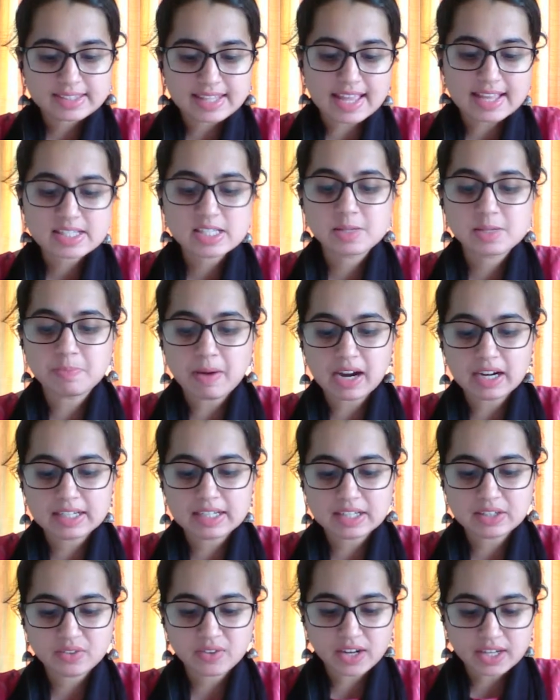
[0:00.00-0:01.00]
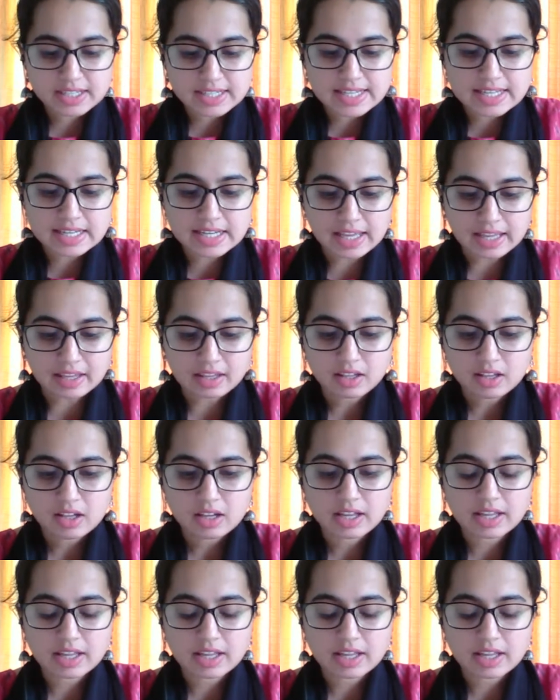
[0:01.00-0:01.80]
next part that we are dealing